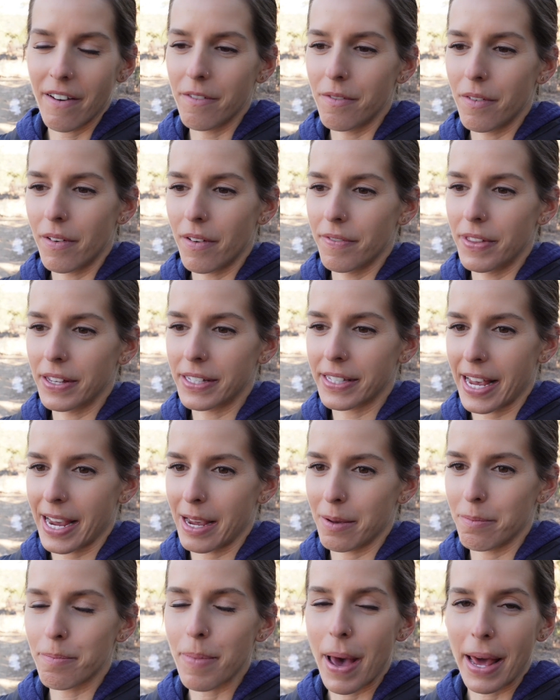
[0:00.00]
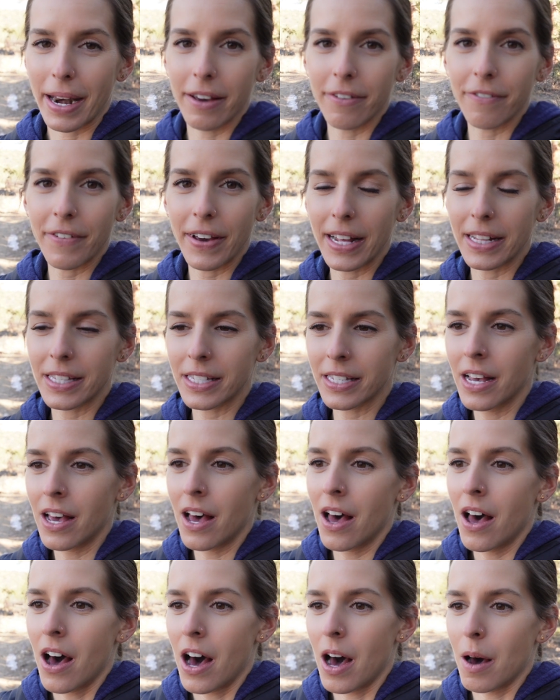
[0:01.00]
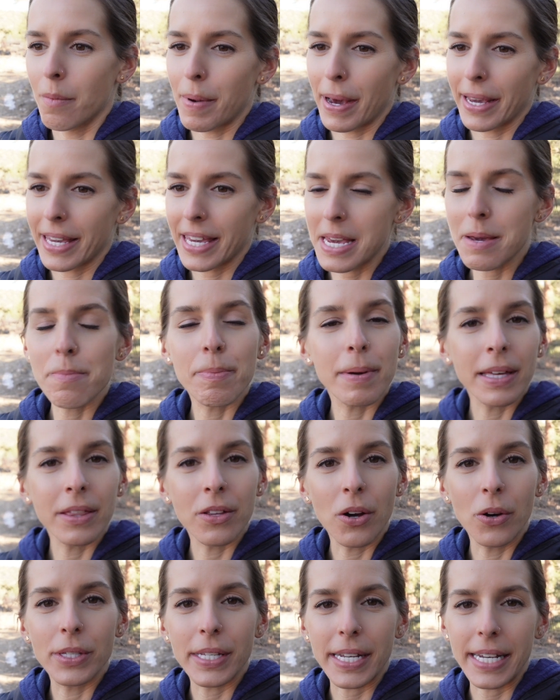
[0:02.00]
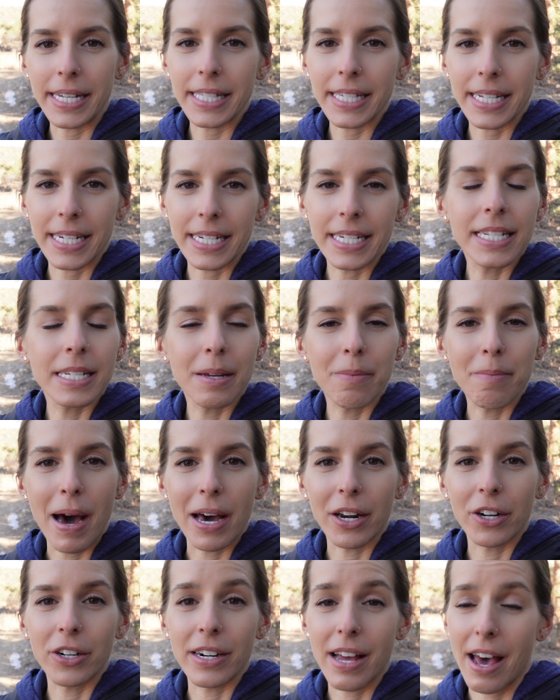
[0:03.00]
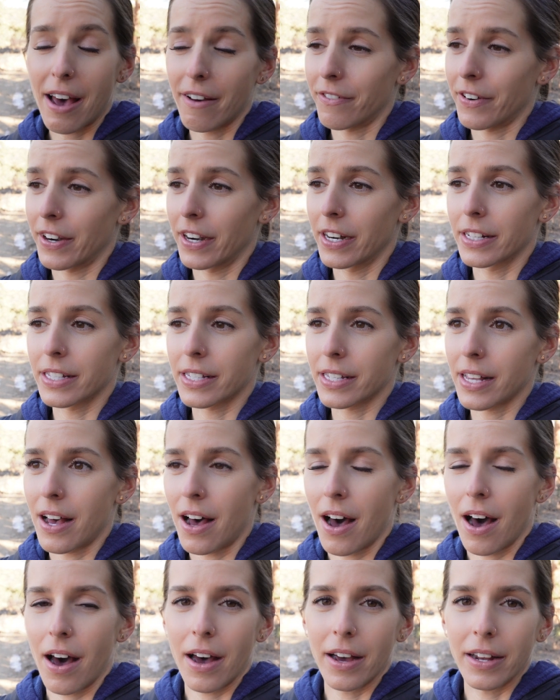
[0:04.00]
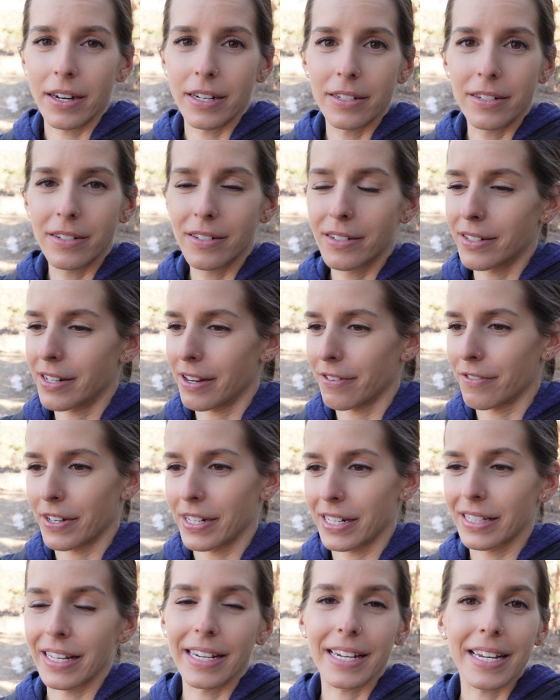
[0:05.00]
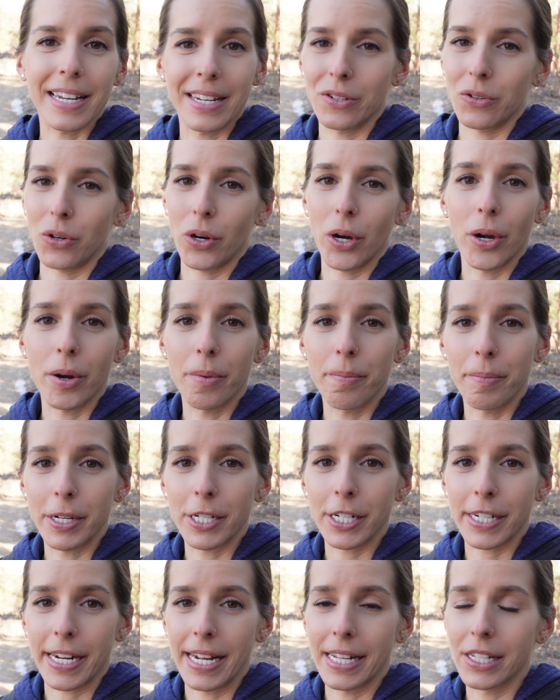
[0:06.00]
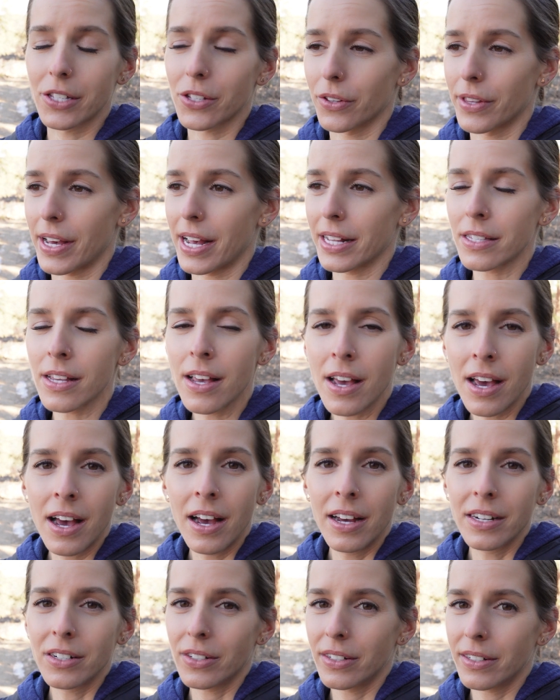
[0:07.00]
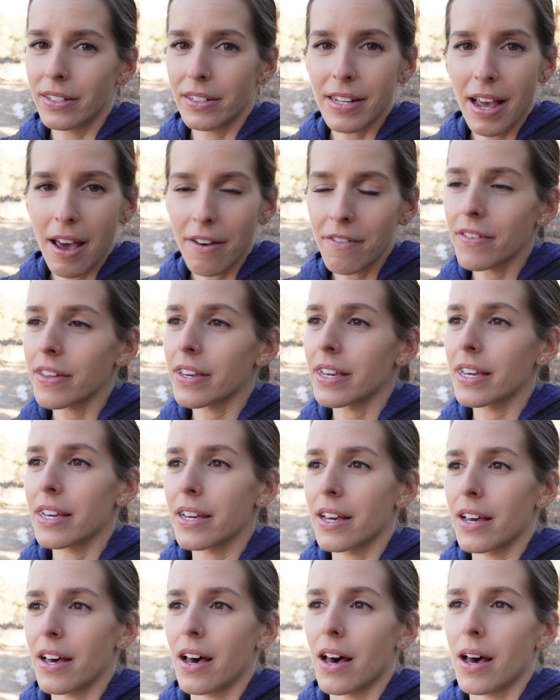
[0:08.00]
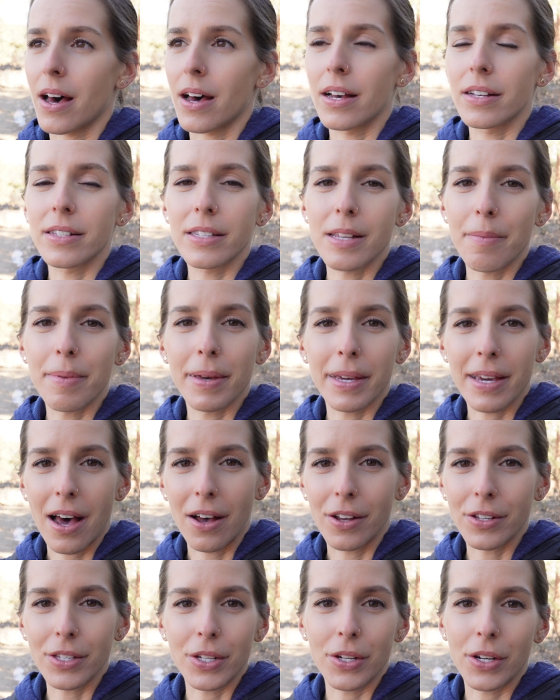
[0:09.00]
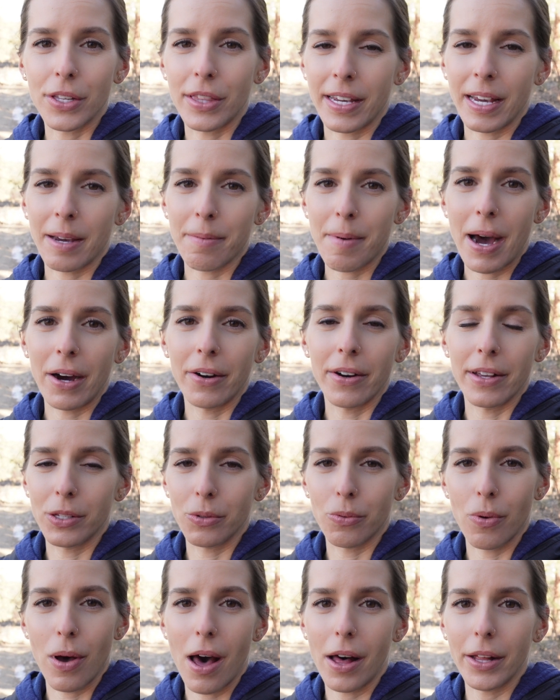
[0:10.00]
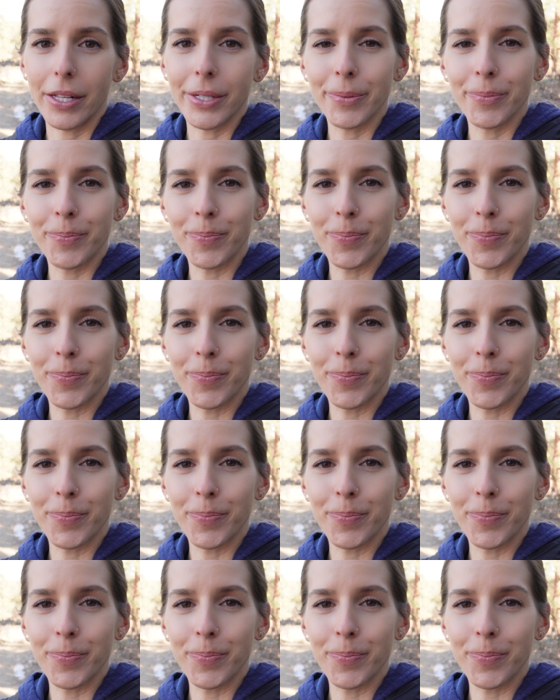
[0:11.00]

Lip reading: of the same benefits by keeping those easy to moderate efforts on different like indoor machines. So that's definitely something else you could think about as well.